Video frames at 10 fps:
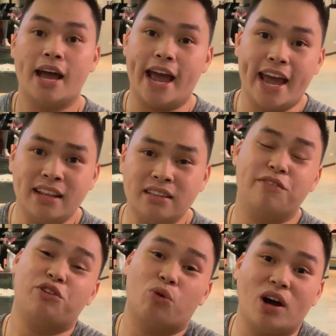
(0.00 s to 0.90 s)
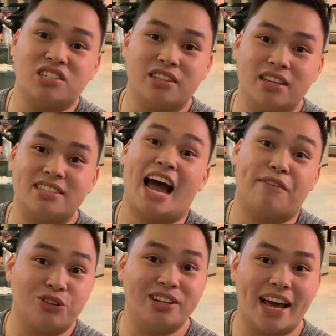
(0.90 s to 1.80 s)
And if you're watching this
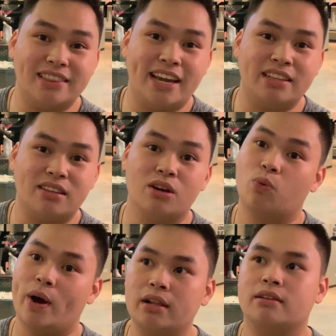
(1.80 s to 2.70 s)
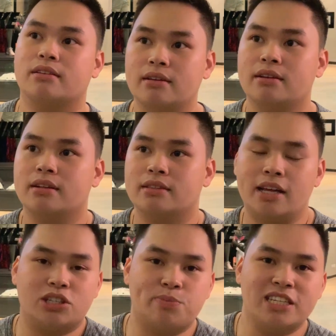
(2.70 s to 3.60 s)
after that date, well,
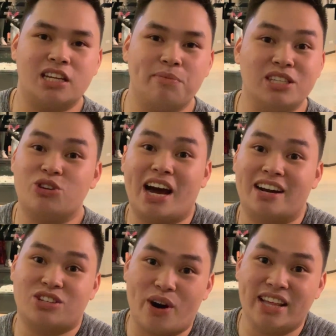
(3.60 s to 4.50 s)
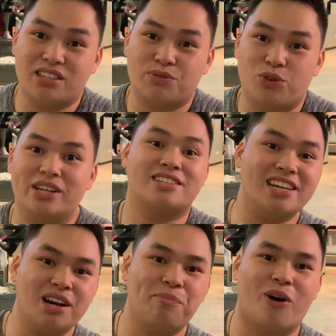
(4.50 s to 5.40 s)
that just basically means you gotta try this food in
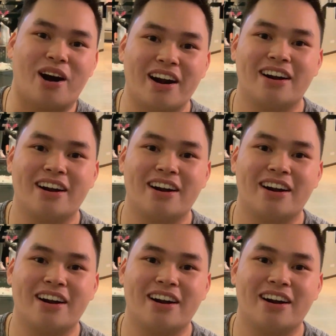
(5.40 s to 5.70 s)
Singapore,